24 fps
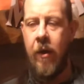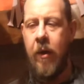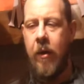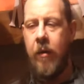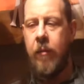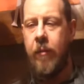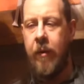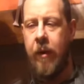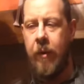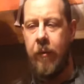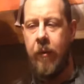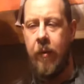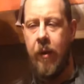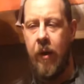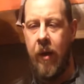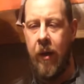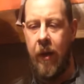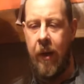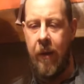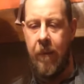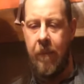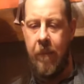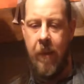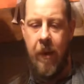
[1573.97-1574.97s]
re-roll
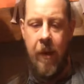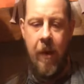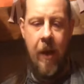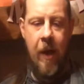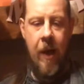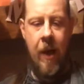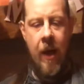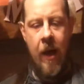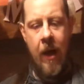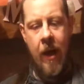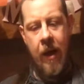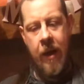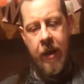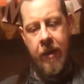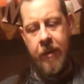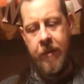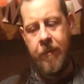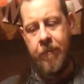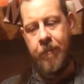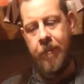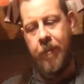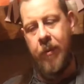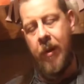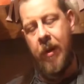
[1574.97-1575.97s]
it and
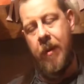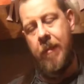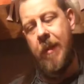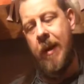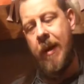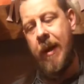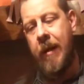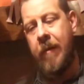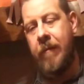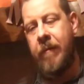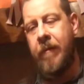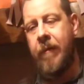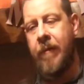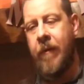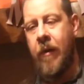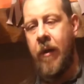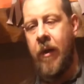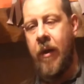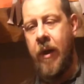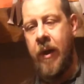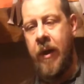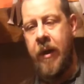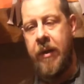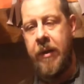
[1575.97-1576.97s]
put it back in for
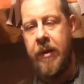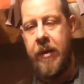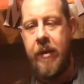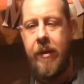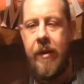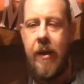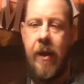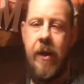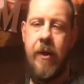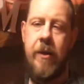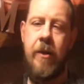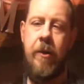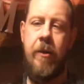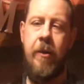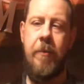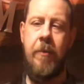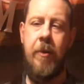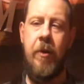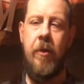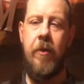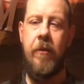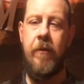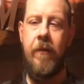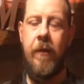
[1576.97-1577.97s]
its secondary
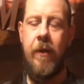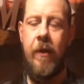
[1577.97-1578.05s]
proof.